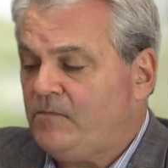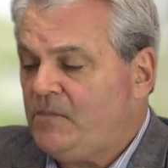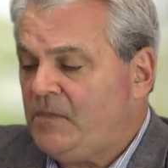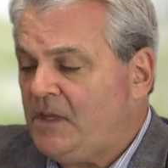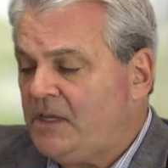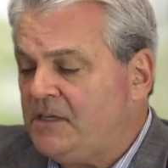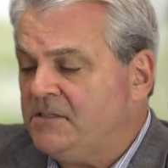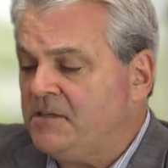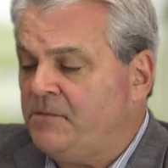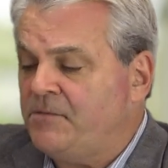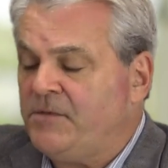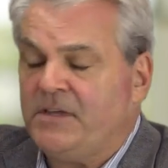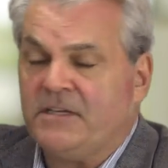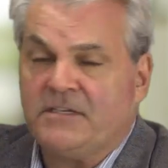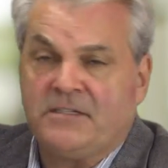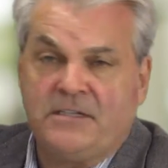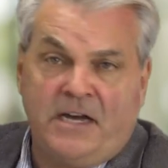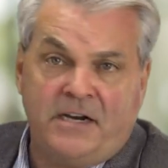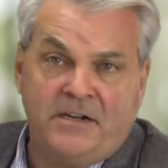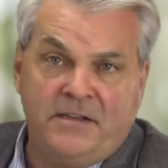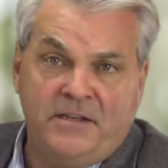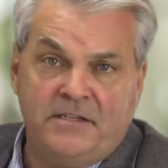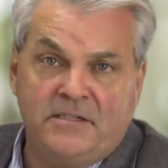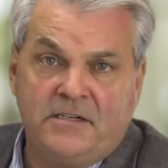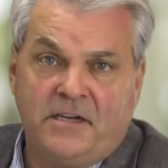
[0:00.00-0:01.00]
something that's
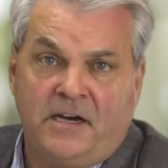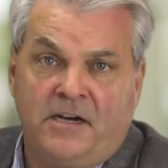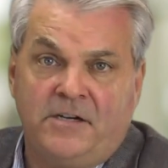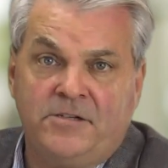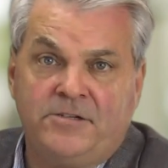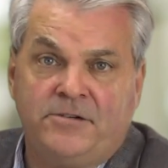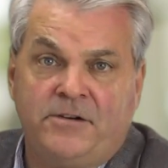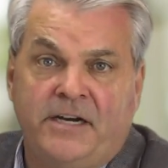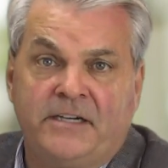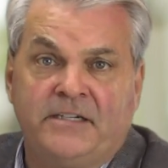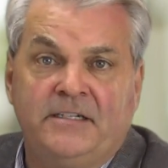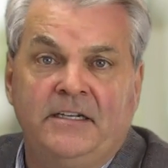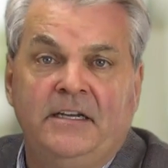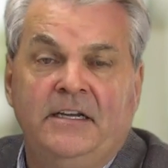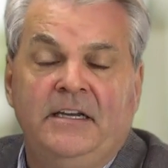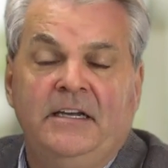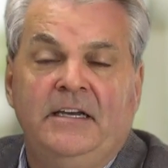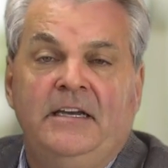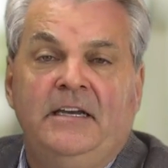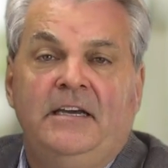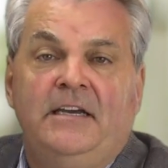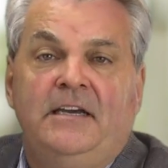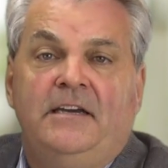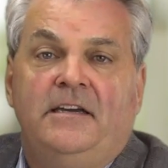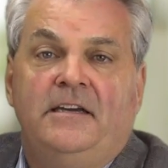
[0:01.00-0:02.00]
not in this contract,
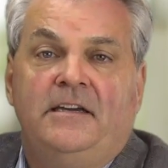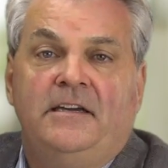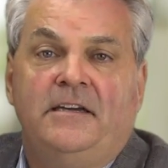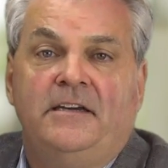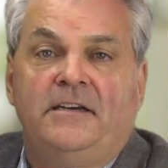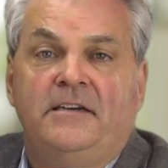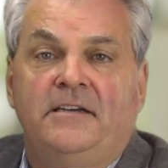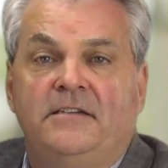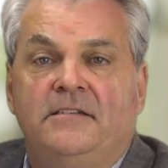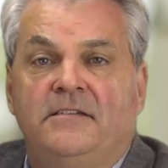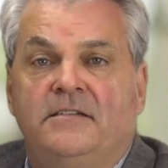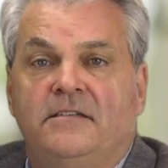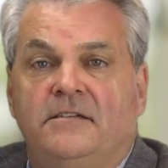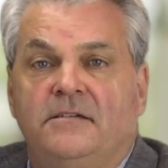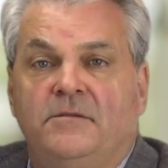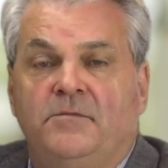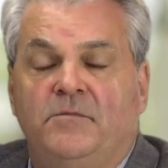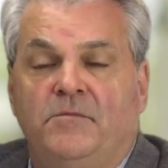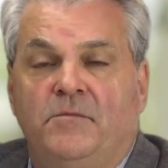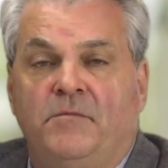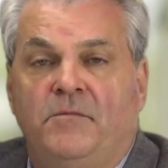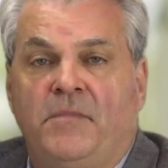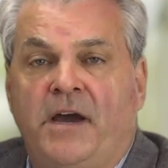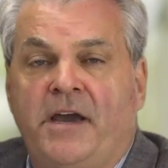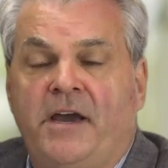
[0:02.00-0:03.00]
is
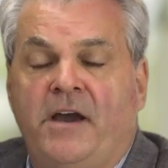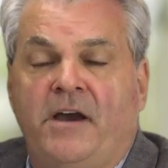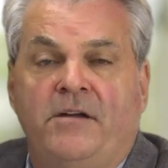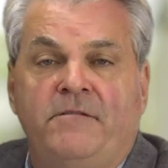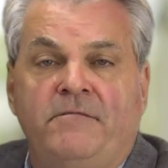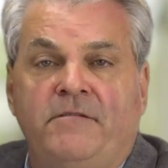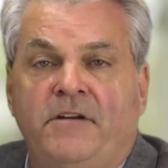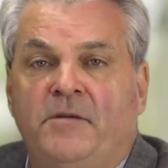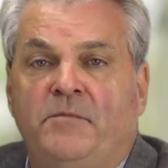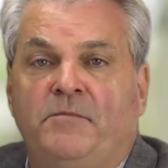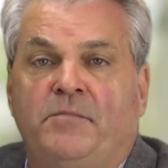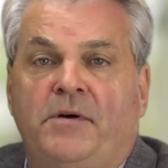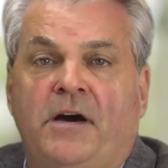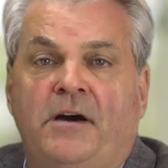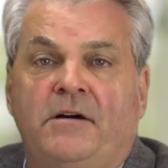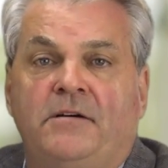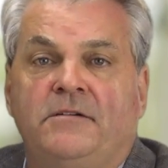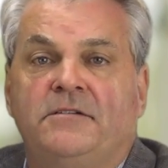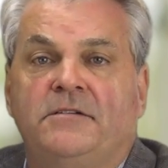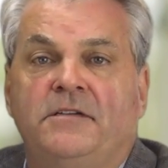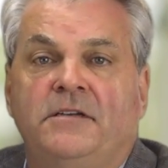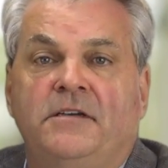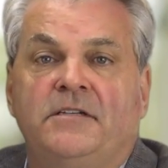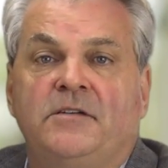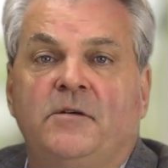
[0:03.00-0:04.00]
my unwritten
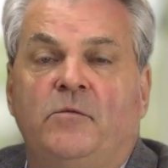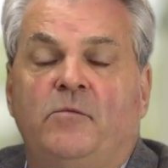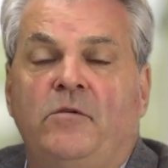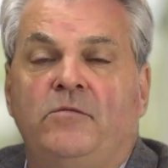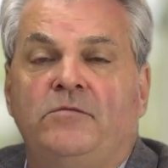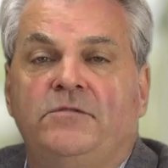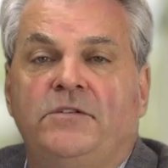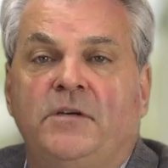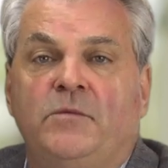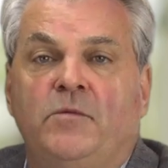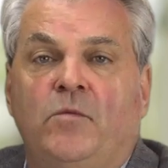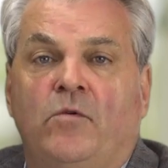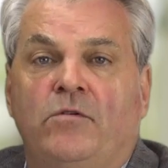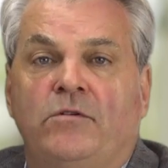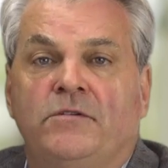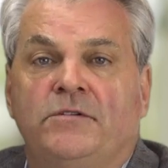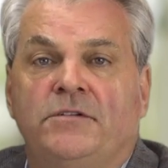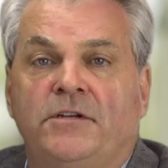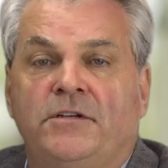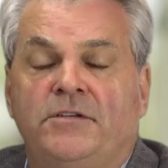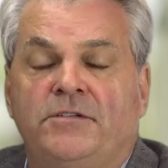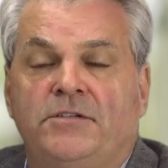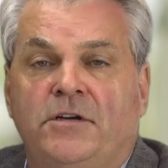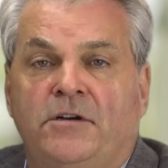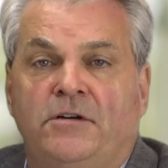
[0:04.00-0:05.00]
policy is I won't take more as
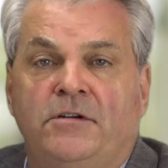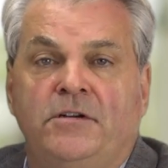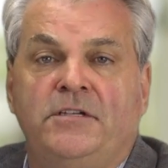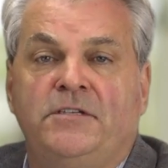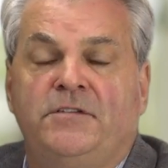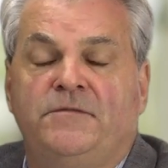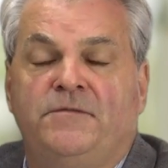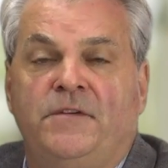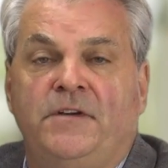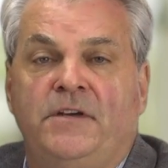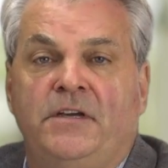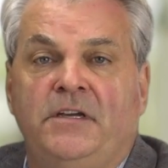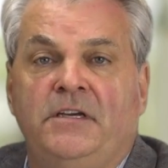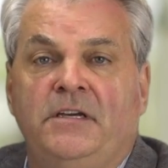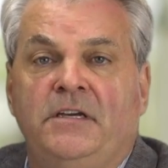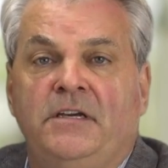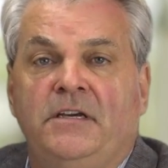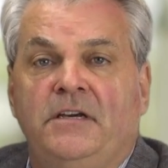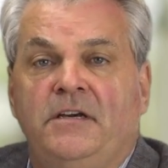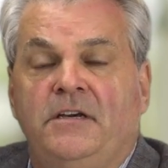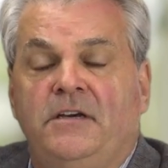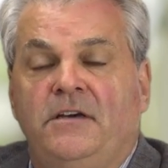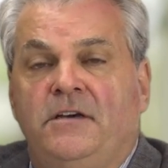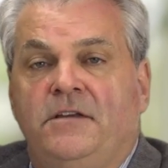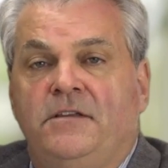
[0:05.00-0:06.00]
an attorney's fee
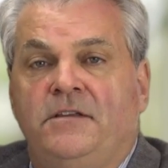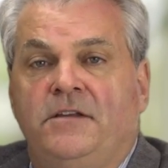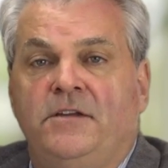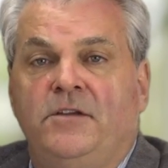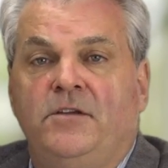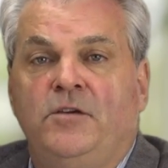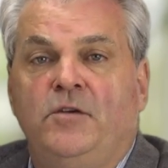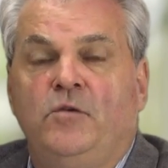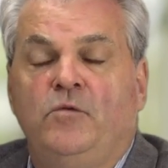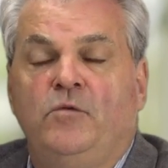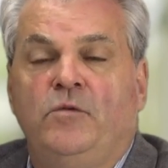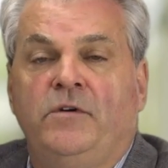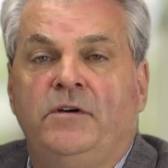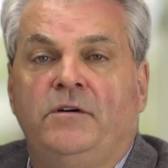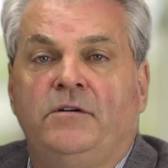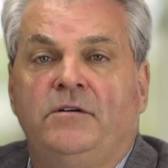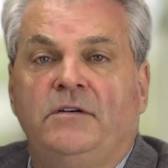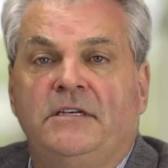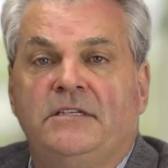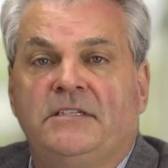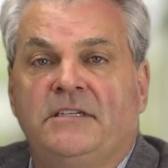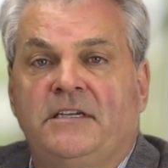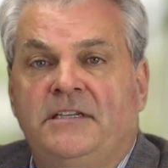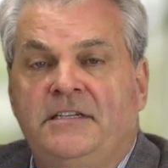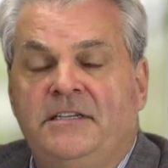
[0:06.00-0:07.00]
than you will
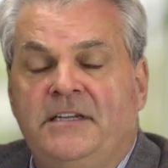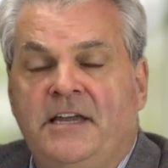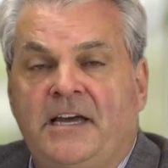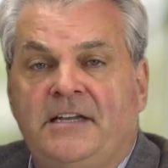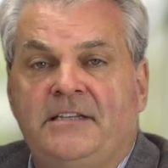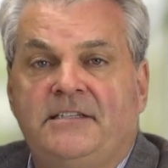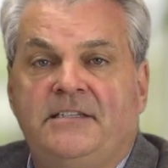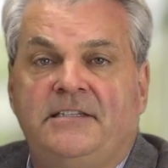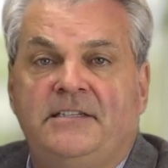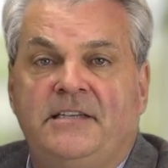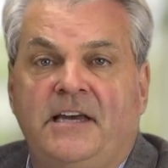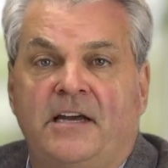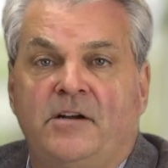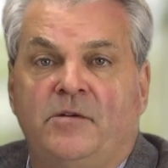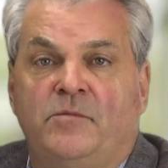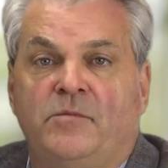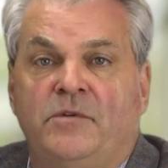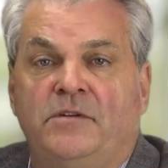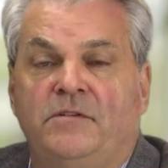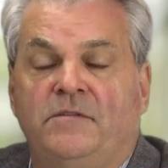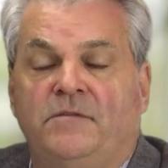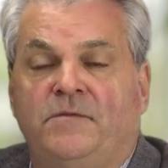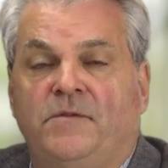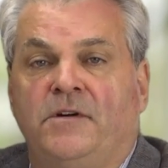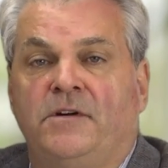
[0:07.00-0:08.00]
as a net
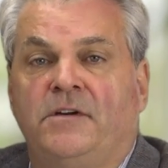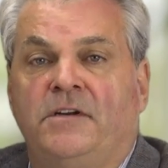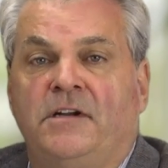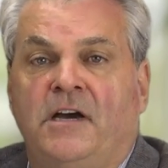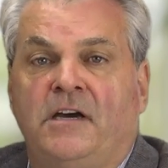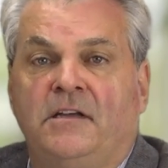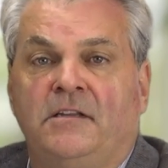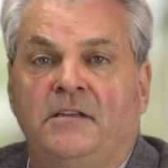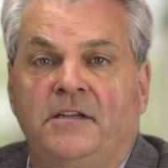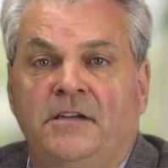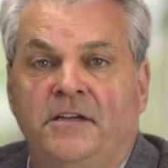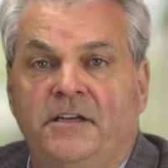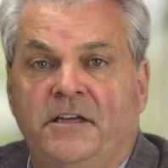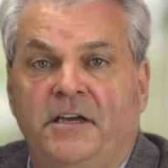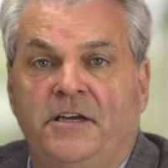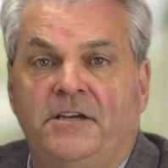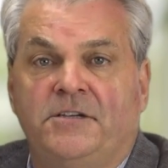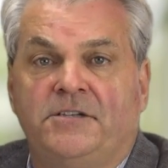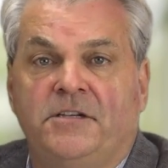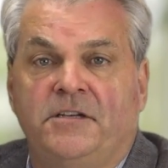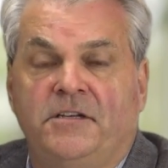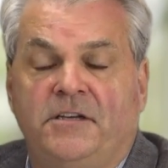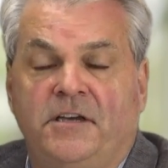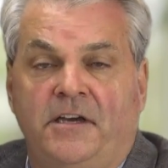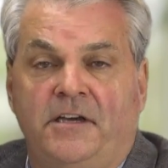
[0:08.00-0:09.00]
settlement for a
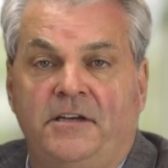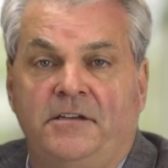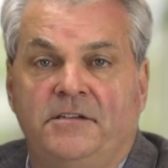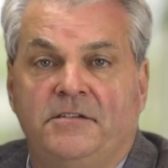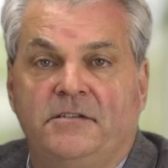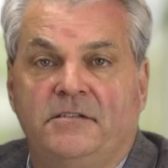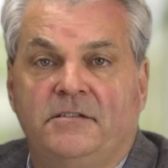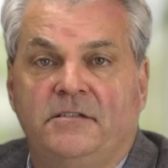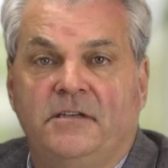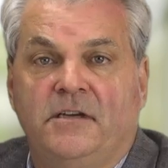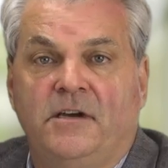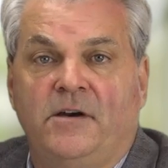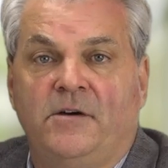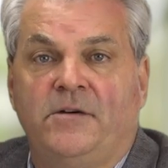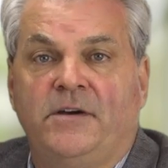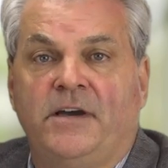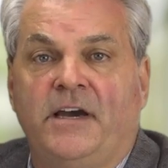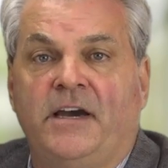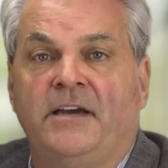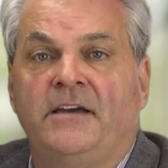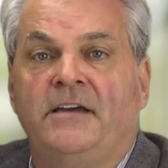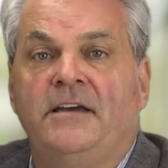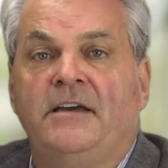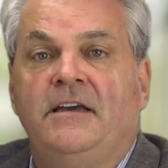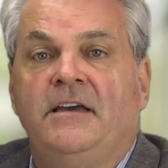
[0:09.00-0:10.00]
non-litigation case,
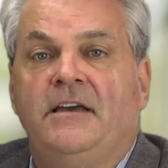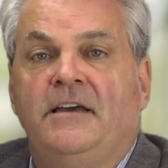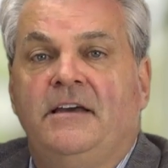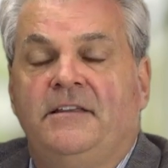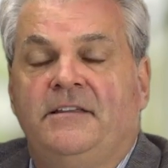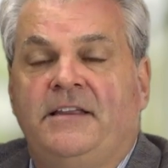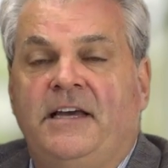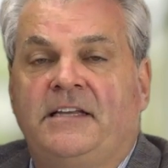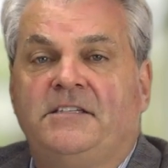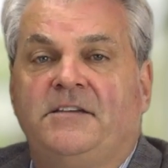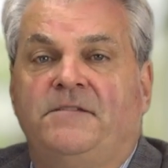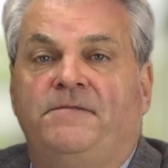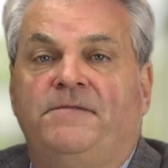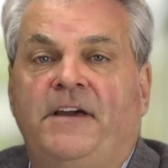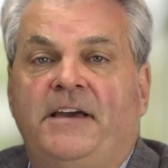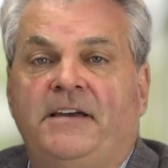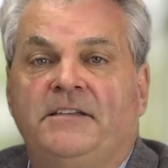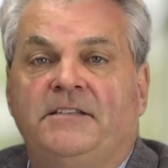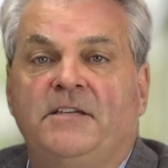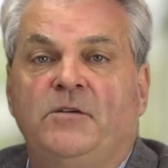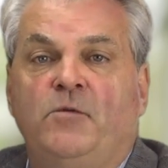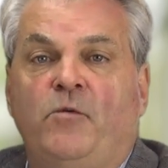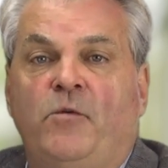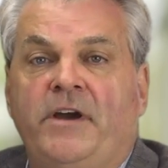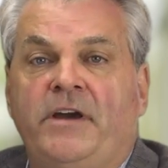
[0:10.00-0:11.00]
okay? That's a
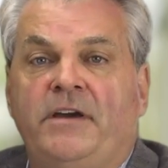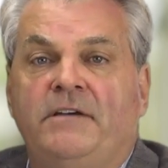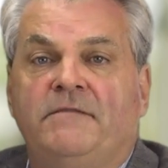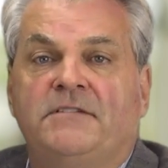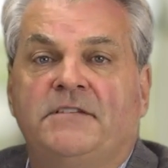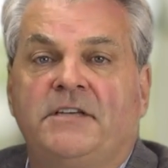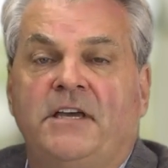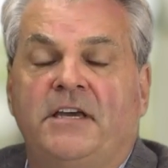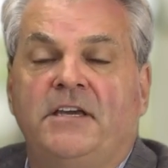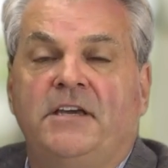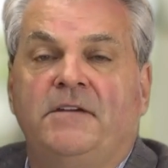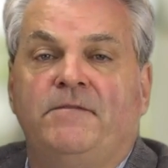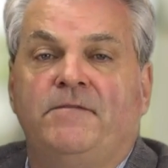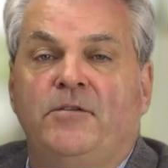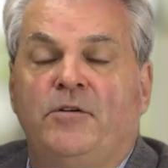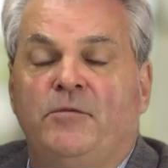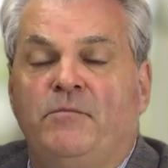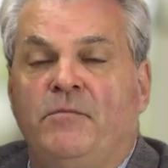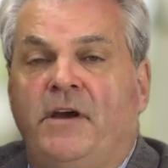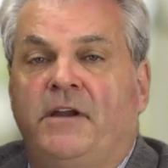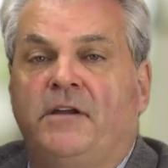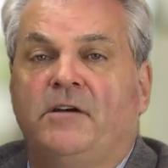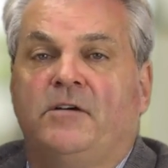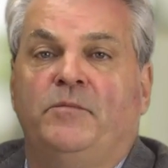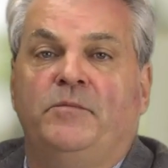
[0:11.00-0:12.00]
fancy way of saying if your
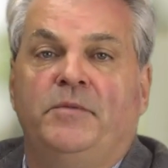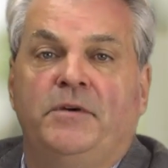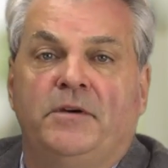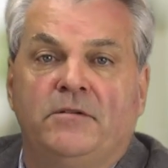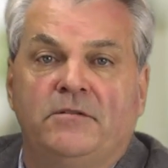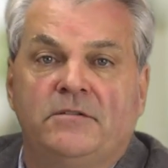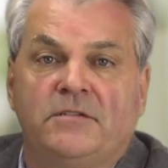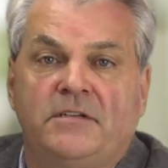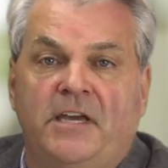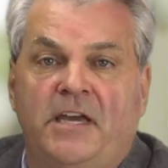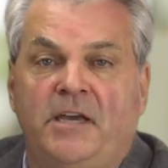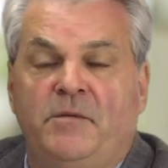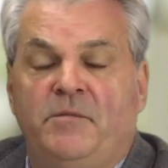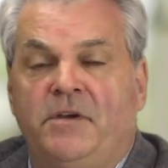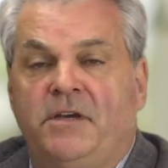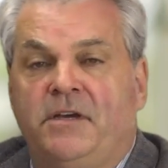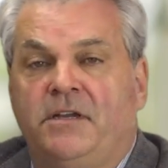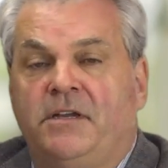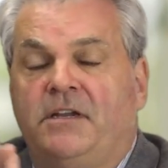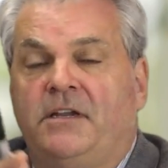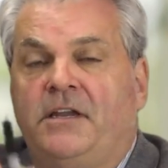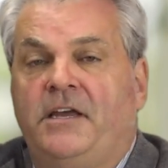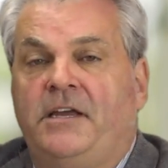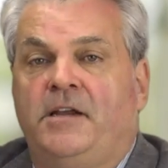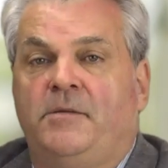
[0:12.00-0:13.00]
medical bills came in
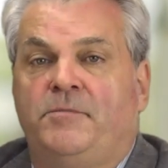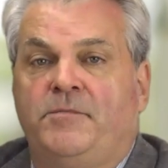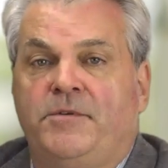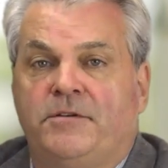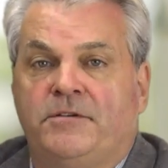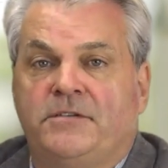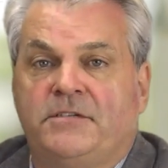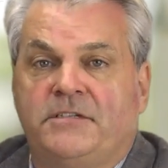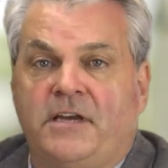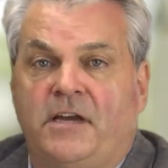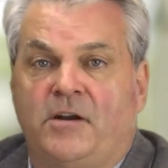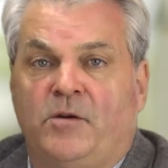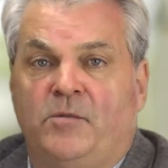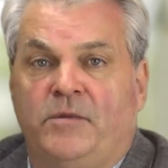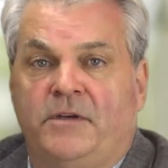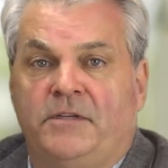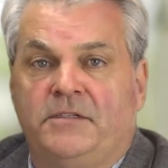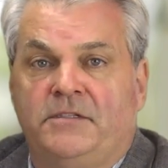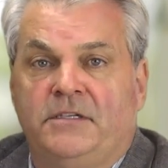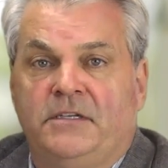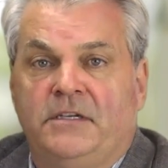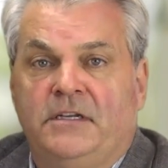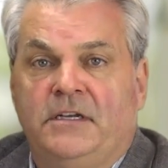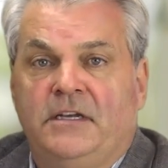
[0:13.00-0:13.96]
and ate up your settlement,